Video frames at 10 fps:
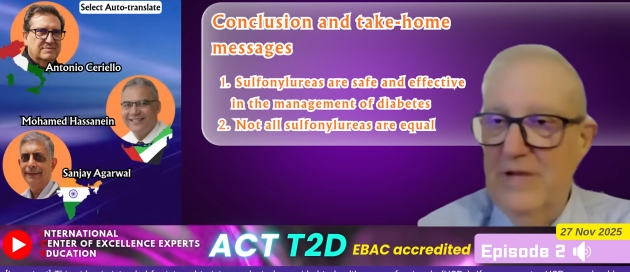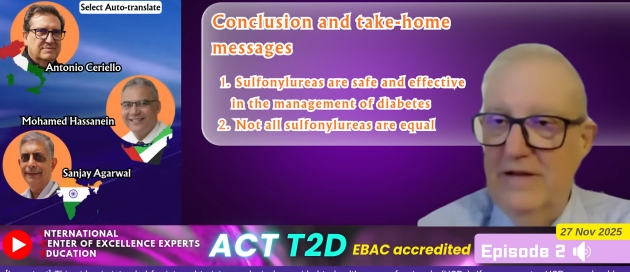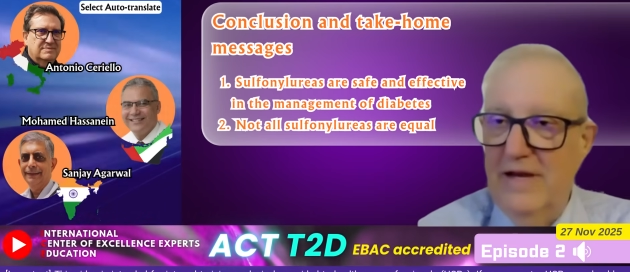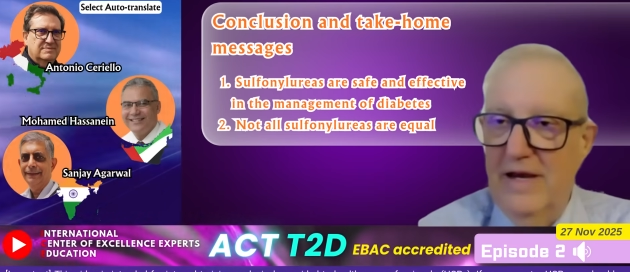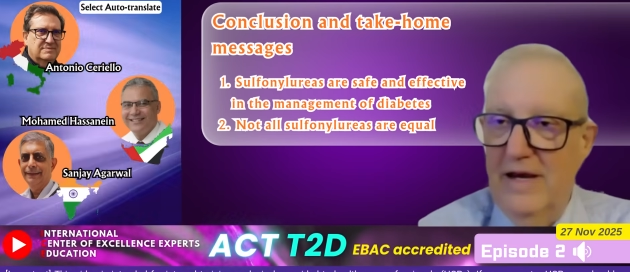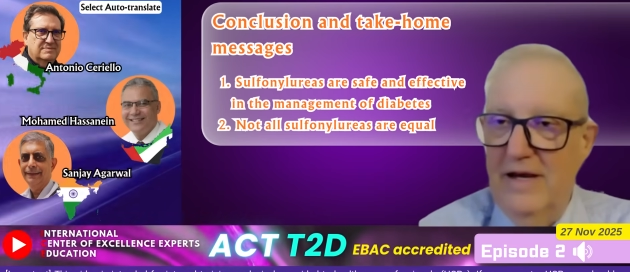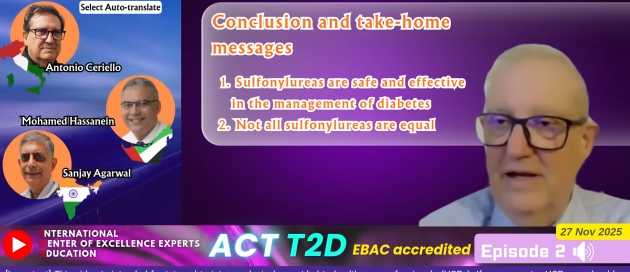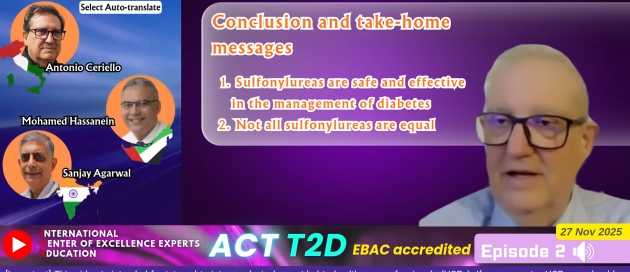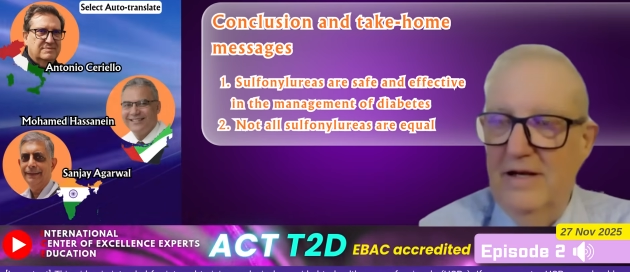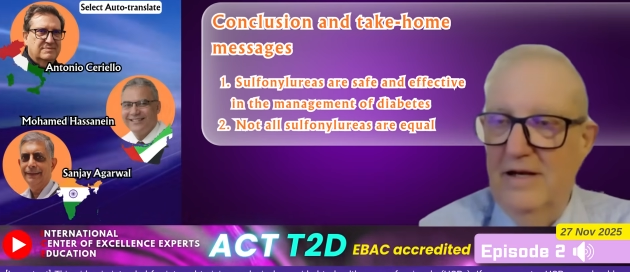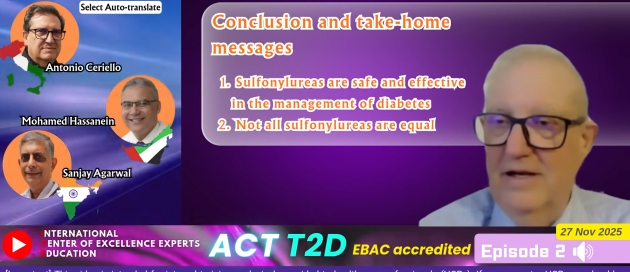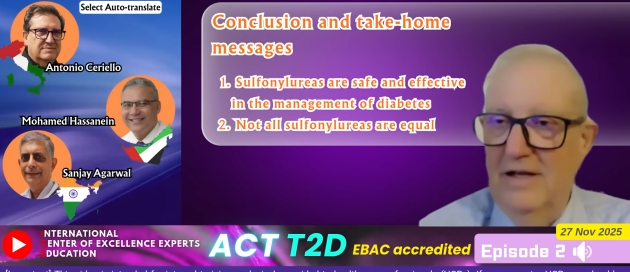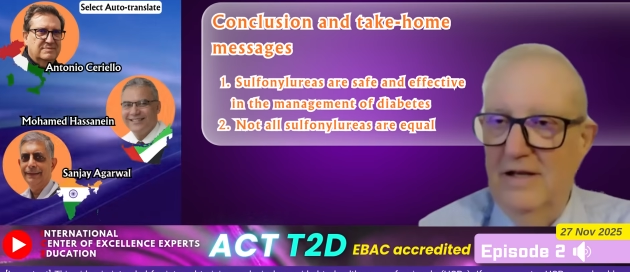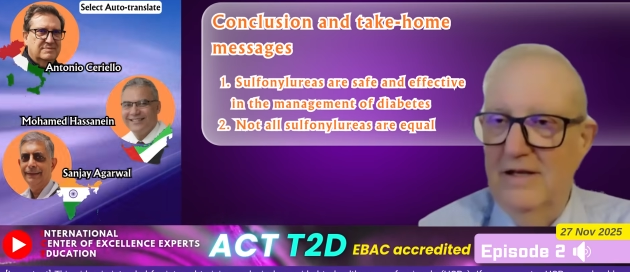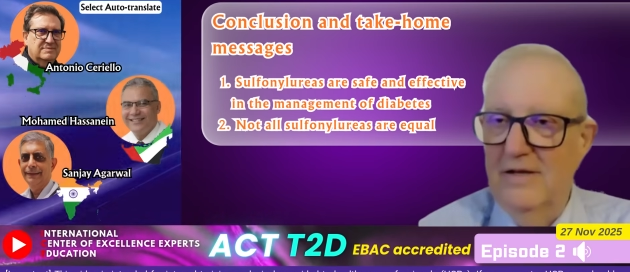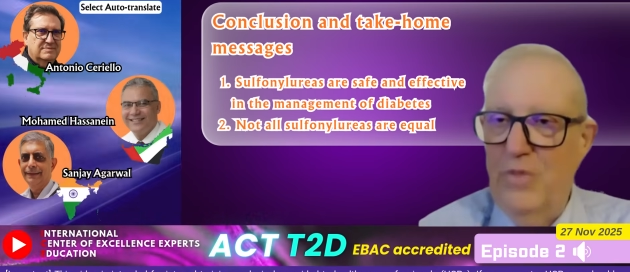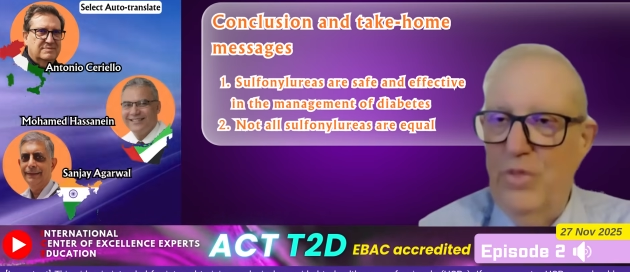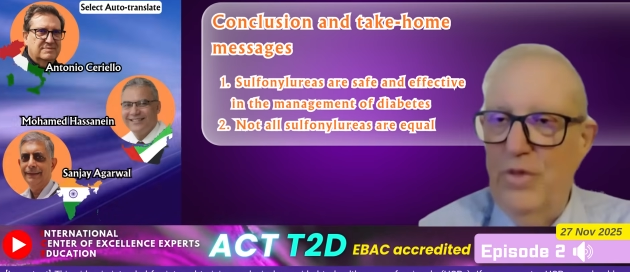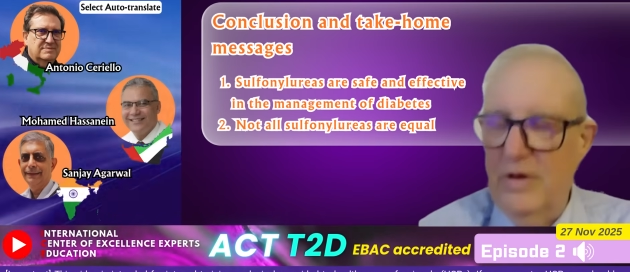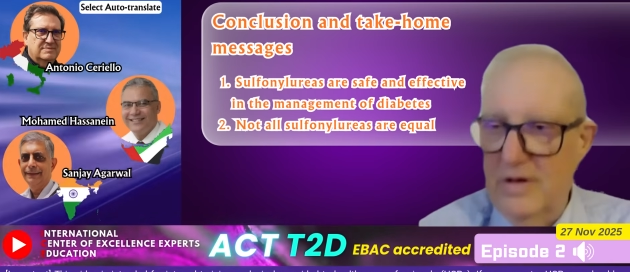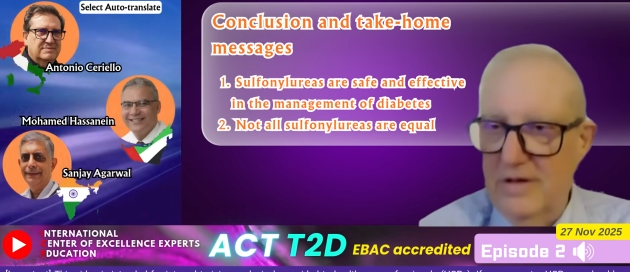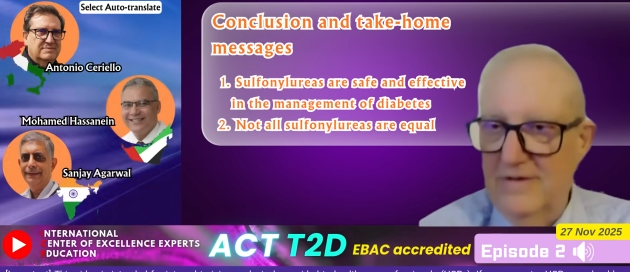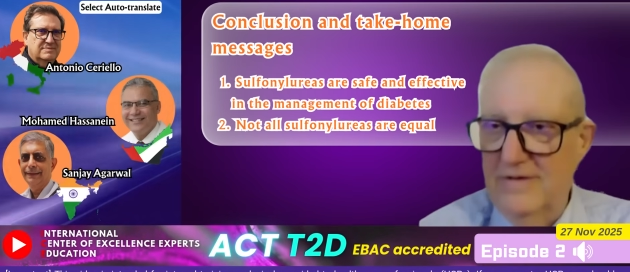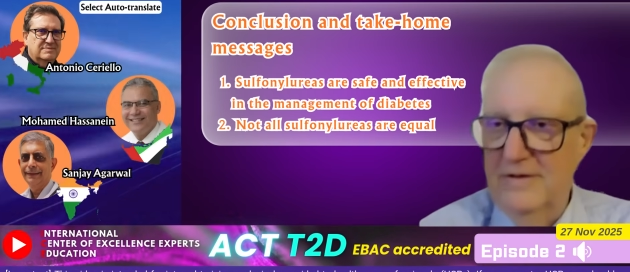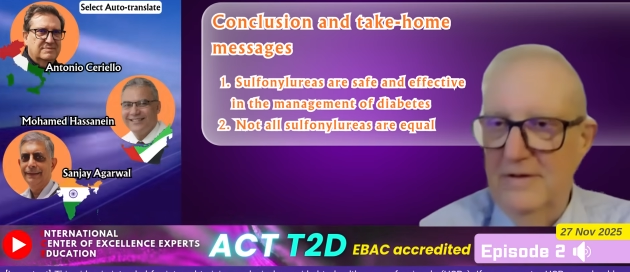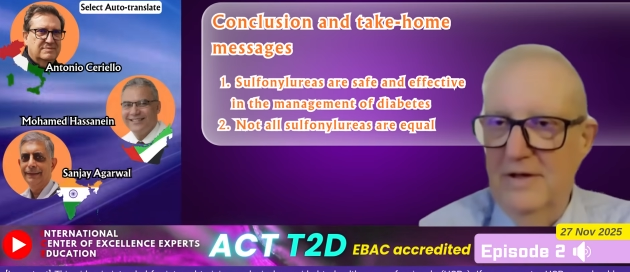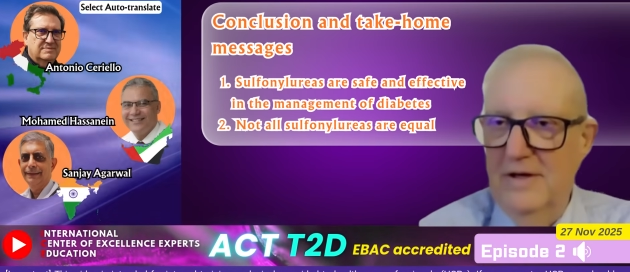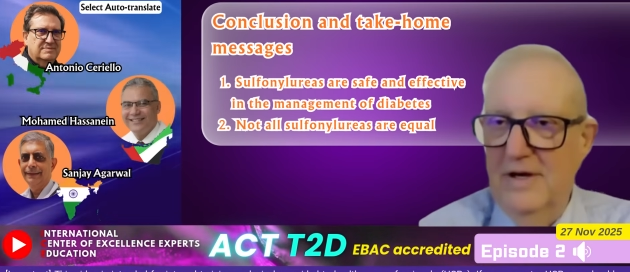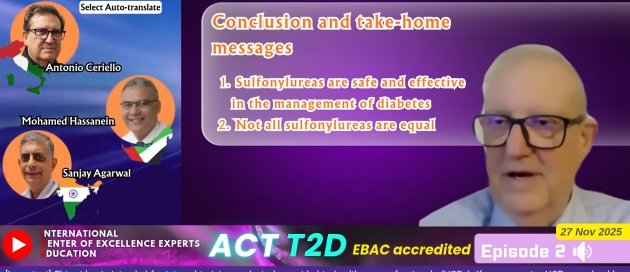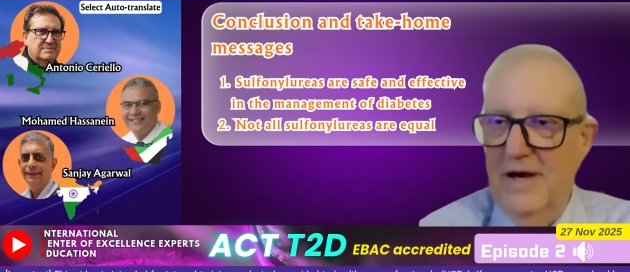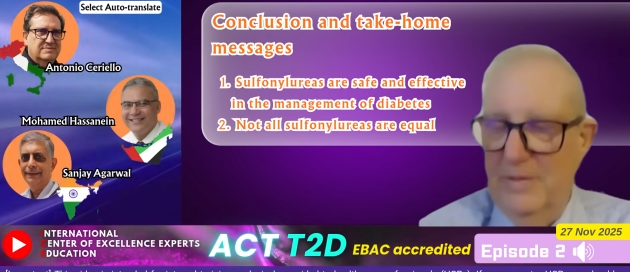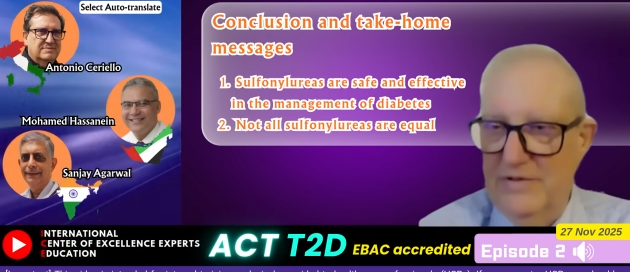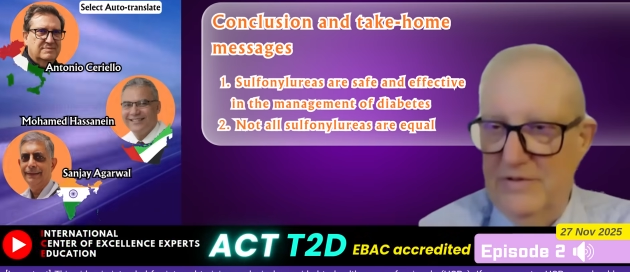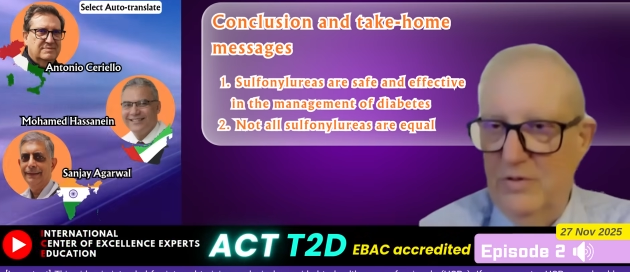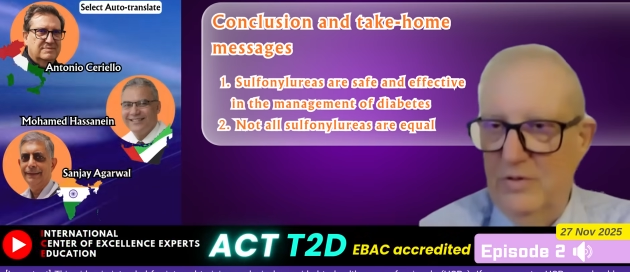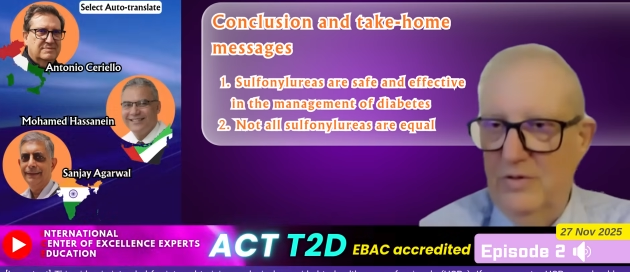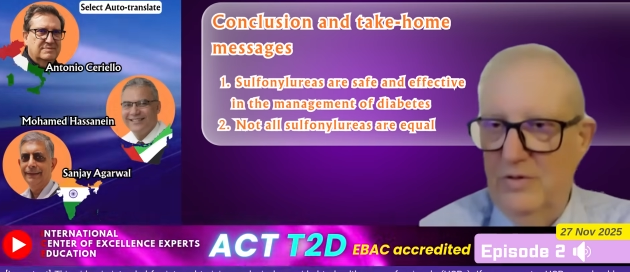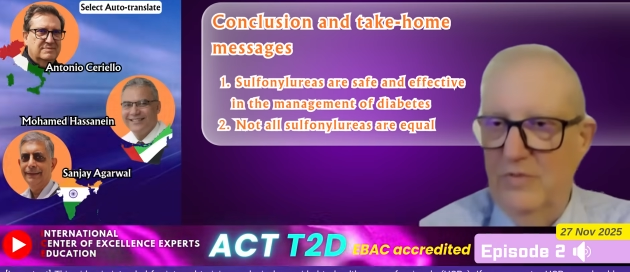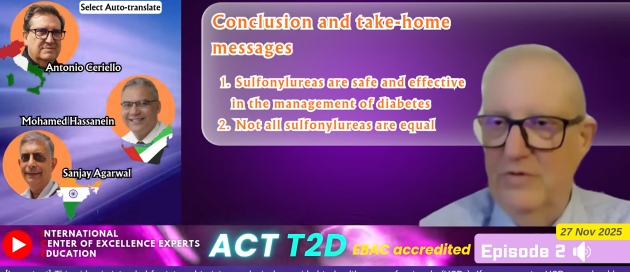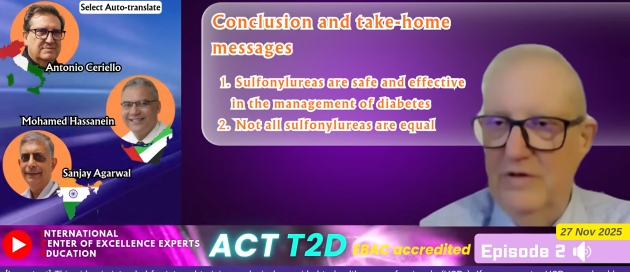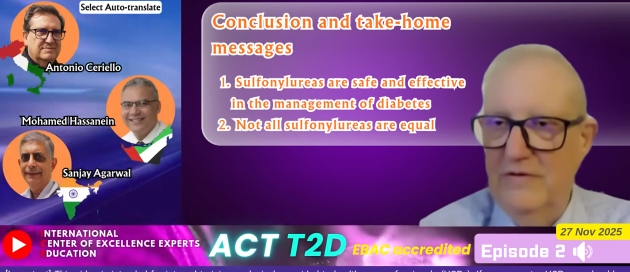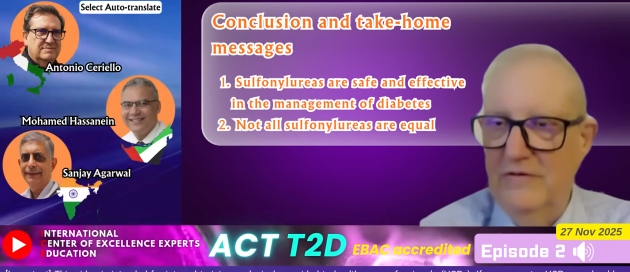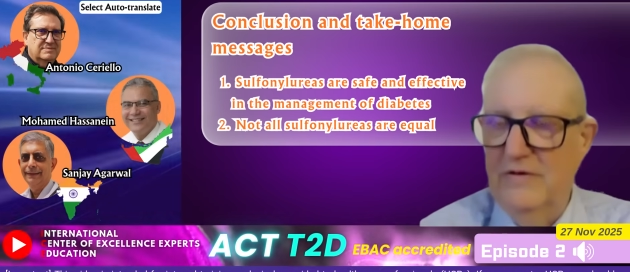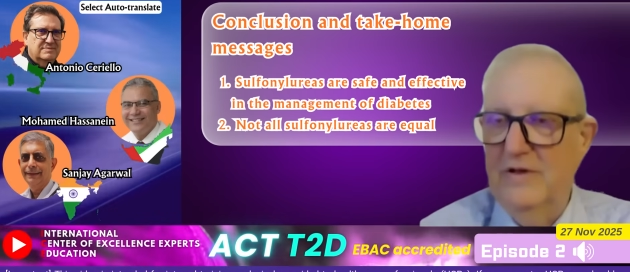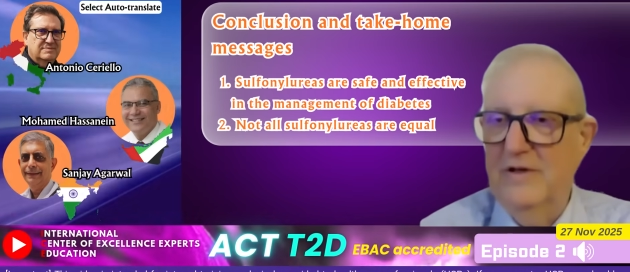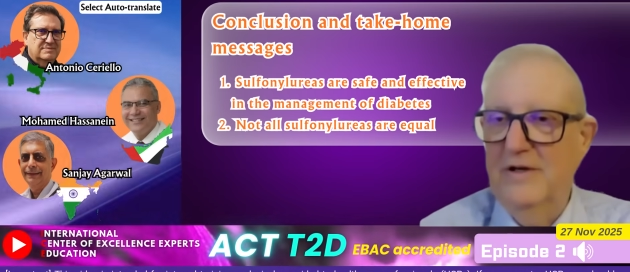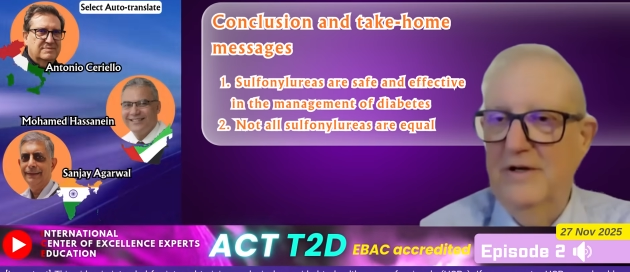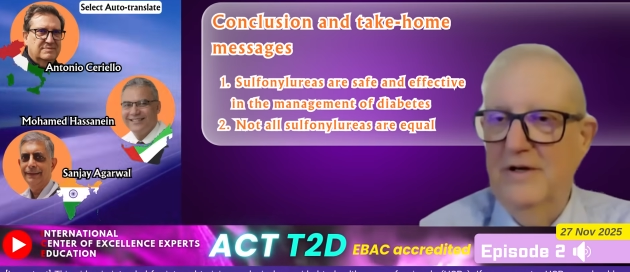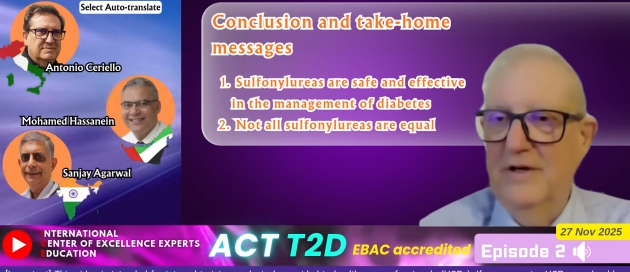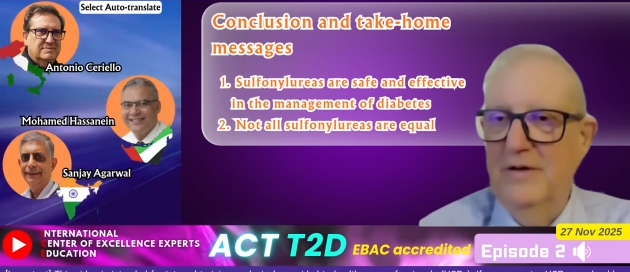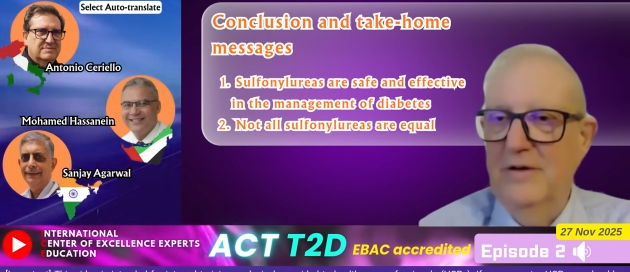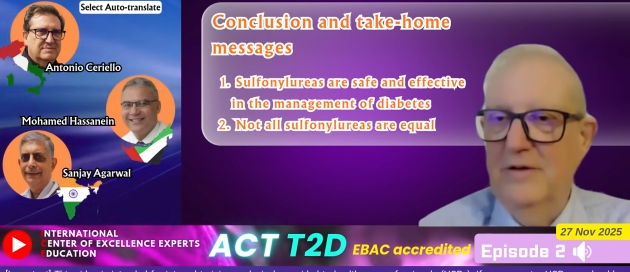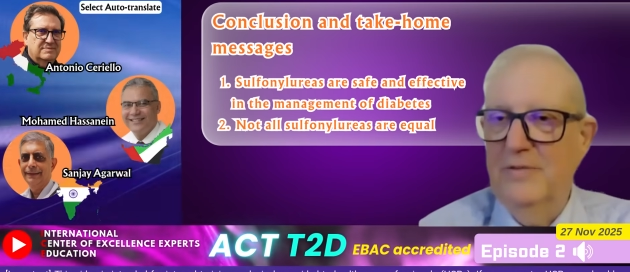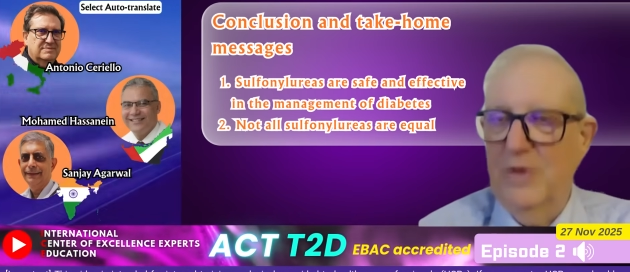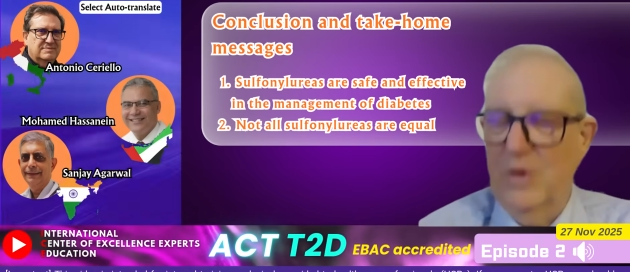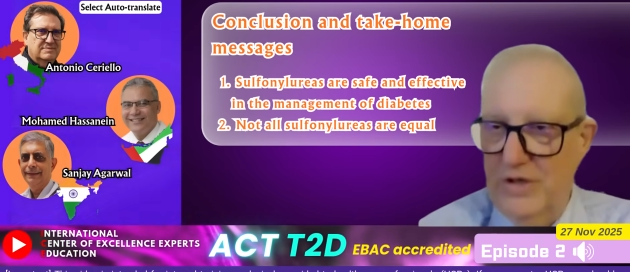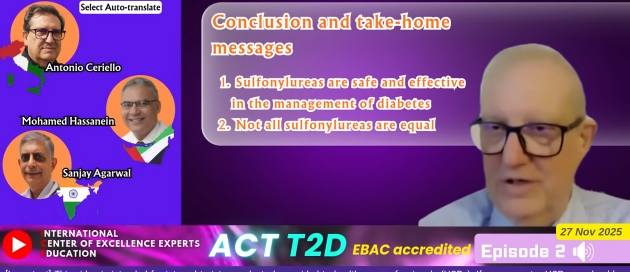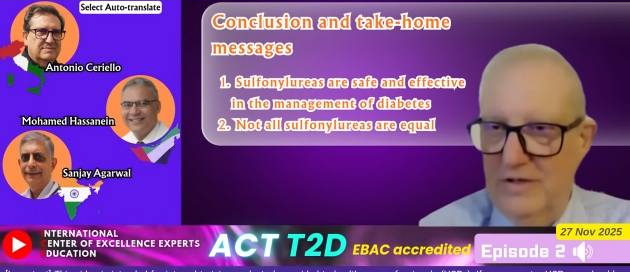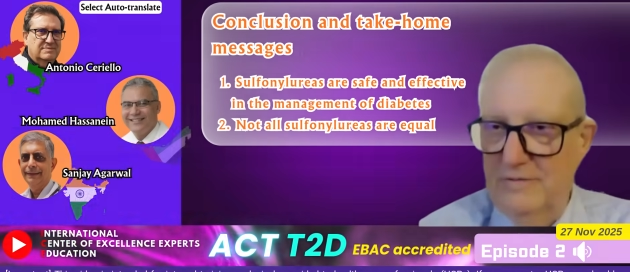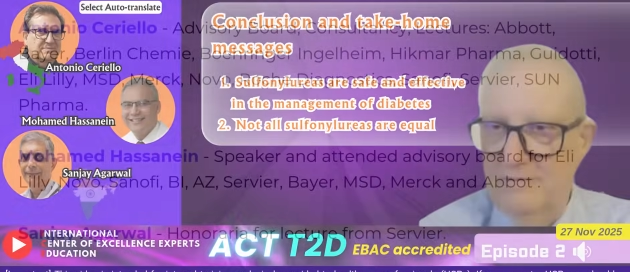Speaker 1: meet again in the third episode of this uh, project.